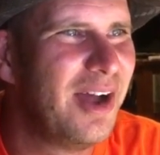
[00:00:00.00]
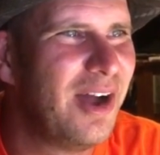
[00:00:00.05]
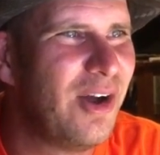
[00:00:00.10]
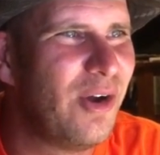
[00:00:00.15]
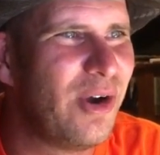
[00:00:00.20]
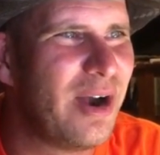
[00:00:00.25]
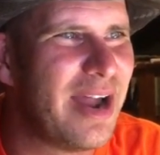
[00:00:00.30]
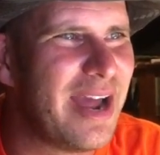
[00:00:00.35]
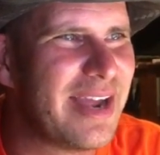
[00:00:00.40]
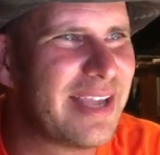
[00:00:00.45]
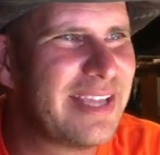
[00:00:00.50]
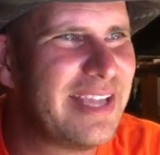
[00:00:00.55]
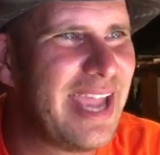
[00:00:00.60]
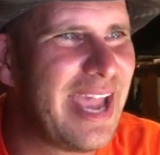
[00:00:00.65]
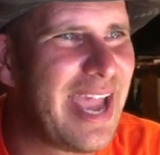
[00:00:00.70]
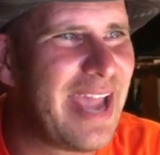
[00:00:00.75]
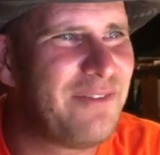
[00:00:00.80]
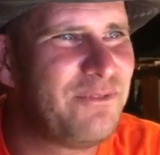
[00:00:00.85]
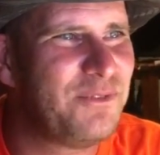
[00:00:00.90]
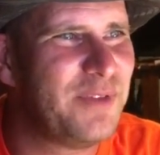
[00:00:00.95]
All right,
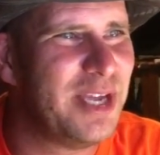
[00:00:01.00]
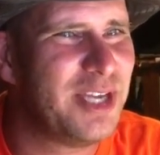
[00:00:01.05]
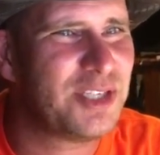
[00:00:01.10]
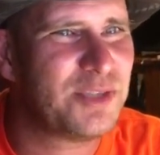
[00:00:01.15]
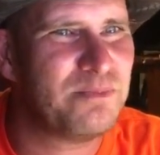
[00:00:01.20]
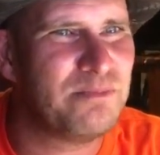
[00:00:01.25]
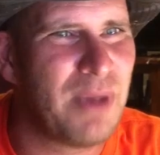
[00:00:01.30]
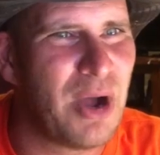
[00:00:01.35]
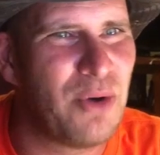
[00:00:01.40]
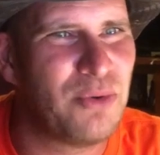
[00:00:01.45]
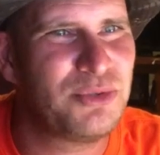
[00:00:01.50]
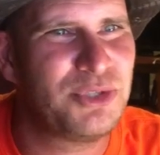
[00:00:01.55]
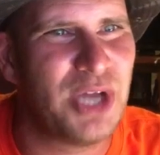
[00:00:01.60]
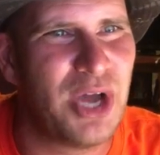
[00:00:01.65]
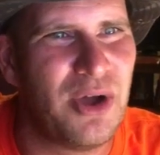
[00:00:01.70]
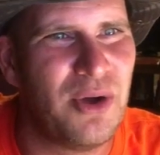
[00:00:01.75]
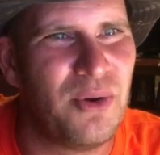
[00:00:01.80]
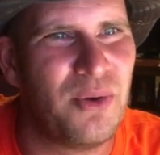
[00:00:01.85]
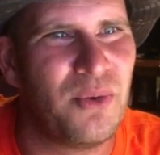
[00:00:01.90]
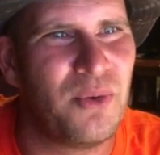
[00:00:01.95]
Catfish
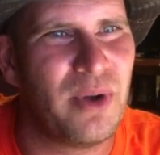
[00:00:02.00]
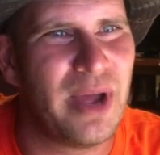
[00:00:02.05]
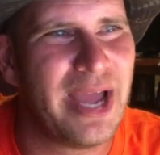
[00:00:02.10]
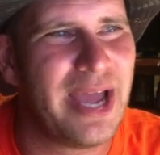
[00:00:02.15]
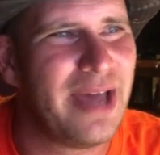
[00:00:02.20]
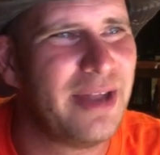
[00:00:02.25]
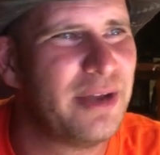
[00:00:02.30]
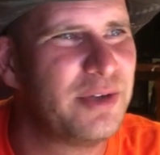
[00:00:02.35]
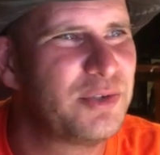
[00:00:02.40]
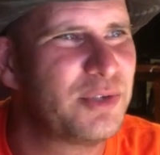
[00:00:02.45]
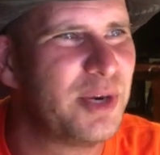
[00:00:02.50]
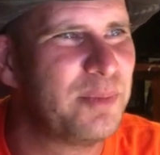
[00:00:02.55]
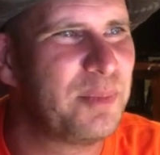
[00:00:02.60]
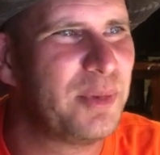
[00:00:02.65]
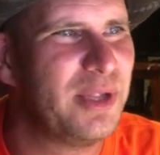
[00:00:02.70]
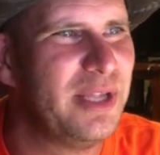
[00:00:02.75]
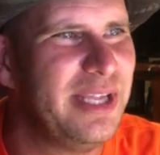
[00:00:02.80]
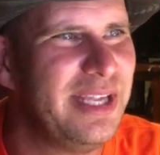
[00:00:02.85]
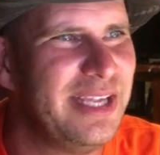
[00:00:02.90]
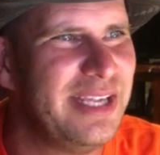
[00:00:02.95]
Moto. How to
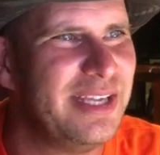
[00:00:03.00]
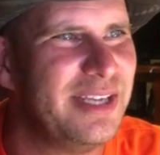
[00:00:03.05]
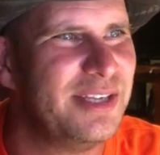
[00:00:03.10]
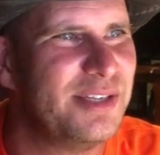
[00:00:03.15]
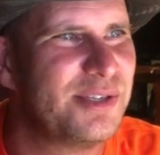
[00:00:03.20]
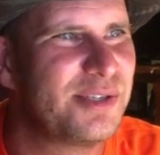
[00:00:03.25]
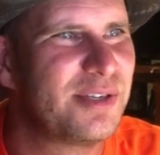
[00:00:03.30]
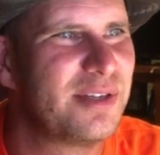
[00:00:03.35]
triple hinge.